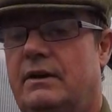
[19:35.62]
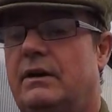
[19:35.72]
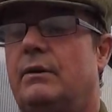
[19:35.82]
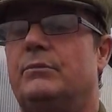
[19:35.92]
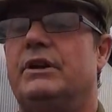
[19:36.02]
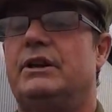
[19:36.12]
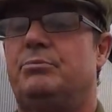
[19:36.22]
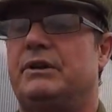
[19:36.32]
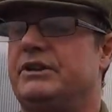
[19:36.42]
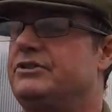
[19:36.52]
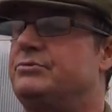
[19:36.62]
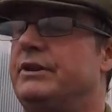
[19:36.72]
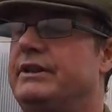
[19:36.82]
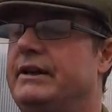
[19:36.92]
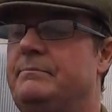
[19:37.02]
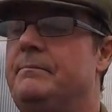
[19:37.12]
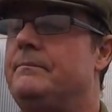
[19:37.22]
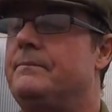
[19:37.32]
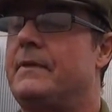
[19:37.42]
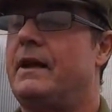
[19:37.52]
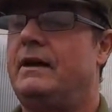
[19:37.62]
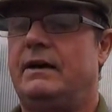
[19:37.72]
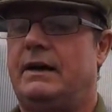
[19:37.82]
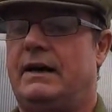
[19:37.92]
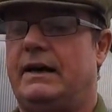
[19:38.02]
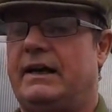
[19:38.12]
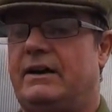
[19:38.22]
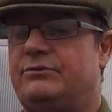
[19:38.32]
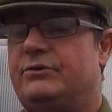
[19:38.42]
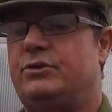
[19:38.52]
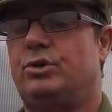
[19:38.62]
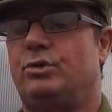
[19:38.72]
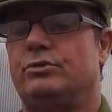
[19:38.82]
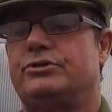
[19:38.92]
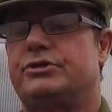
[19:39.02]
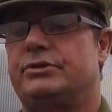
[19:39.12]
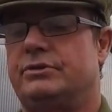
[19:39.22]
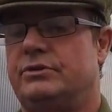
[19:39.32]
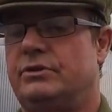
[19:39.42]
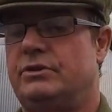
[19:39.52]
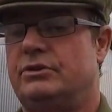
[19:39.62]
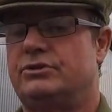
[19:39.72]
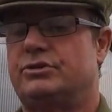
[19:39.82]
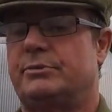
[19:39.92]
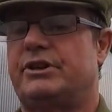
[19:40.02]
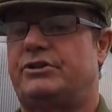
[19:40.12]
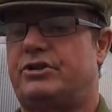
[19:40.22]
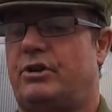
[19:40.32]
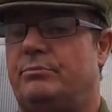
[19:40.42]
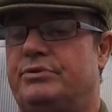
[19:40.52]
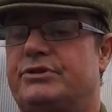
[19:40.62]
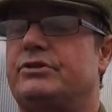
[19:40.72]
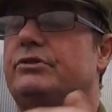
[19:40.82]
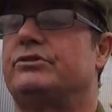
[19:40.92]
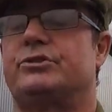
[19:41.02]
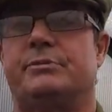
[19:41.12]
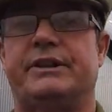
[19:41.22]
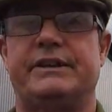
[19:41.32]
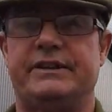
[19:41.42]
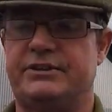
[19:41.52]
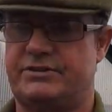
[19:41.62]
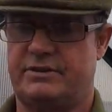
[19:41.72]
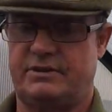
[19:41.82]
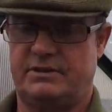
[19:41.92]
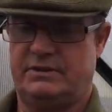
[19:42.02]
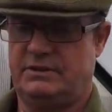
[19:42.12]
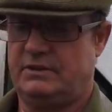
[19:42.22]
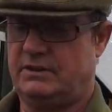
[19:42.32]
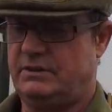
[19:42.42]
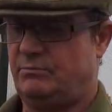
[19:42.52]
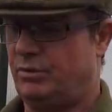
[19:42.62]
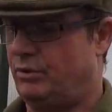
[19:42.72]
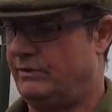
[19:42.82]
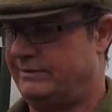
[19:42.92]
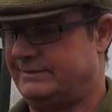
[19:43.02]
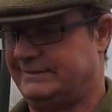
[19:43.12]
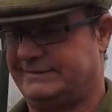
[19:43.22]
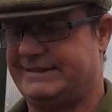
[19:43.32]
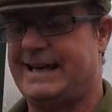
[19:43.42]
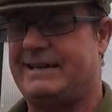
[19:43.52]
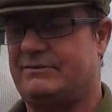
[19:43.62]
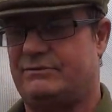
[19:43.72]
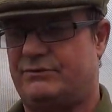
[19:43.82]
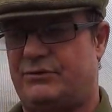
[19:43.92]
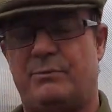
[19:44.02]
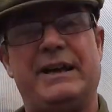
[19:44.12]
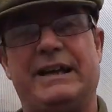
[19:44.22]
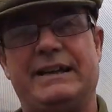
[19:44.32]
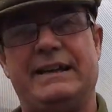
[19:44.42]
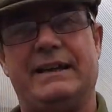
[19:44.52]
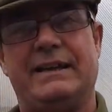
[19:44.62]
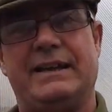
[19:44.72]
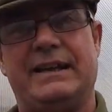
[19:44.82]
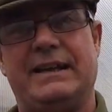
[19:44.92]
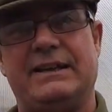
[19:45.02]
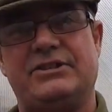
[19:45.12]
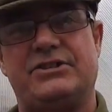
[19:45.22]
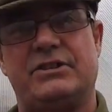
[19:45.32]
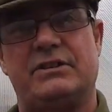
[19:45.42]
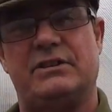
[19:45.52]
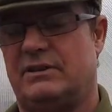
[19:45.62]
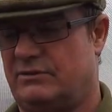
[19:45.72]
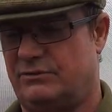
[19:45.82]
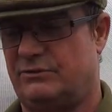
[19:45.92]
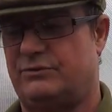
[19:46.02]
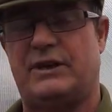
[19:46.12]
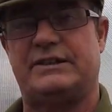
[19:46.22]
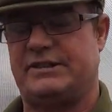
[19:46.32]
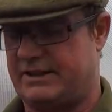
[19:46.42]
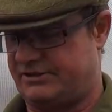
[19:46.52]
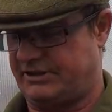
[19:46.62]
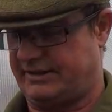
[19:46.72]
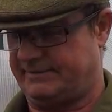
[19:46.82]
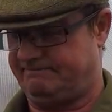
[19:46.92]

I'm really pleased with them. I have cut some of the tops on some of these, but that for me is fantastic.